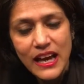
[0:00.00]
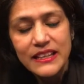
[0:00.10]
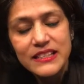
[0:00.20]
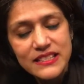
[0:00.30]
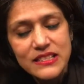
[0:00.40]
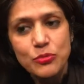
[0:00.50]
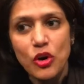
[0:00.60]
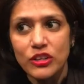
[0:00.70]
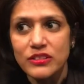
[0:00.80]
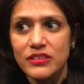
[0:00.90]
And this is
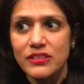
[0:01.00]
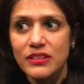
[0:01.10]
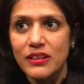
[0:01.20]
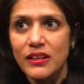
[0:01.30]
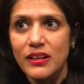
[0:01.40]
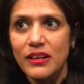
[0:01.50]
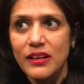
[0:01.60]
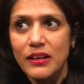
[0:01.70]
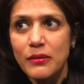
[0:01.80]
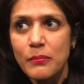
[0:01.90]
what
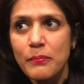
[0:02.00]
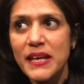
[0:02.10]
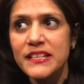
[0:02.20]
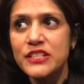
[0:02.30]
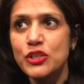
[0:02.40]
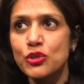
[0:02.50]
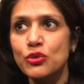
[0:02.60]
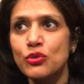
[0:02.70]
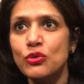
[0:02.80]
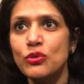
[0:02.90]
makes
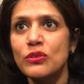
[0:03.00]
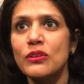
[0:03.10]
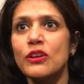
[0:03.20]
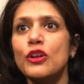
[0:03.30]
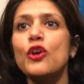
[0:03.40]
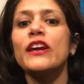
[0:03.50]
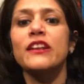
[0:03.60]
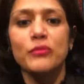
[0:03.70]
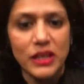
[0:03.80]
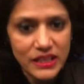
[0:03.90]
you look
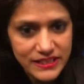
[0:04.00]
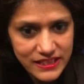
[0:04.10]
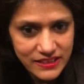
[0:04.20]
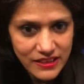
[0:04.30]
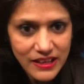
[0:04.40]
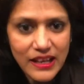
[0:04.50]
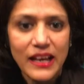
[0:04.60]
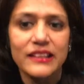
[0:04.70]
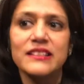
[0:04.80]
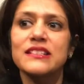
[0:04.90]
inward,
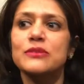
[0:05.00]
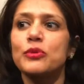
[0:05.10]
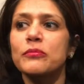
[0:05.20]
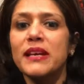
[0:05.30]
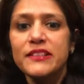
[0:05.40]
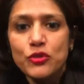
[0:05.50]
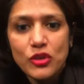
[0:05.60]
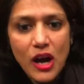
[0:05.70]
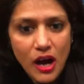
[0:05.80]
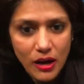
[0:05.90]
and this is what makes you
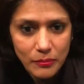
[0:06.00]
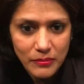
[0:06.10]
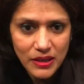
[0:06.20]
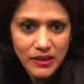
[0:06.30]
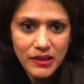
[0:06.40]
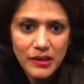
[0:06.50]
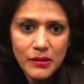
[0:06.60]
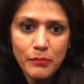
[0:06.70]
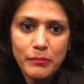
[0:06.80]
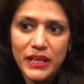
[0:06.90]
calm,
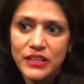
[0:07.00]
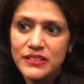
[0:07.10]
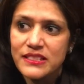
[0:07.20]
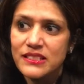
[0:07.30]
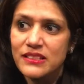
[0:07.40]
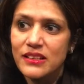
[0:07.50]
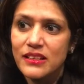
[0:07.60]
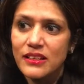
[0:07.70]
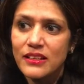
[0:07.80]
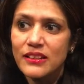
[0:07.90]
because
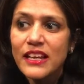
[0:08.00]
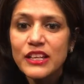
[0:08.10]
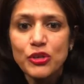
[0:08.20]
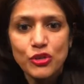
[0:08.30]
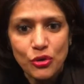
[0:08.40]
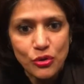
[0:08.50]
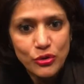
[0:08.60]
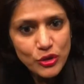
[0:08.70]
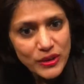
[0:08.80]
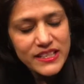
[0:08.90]
then you know
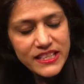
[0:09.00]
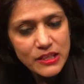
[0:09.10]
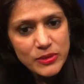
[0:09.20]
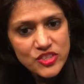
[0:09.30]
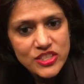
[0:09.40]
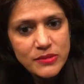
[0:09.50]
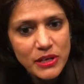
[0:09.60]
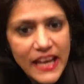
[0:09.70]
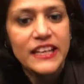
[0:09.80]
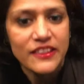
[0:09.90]
you can deal with just
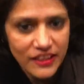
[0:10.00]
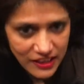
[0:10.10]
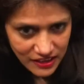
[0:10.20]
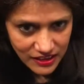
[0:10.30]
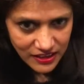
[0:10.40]
about anything.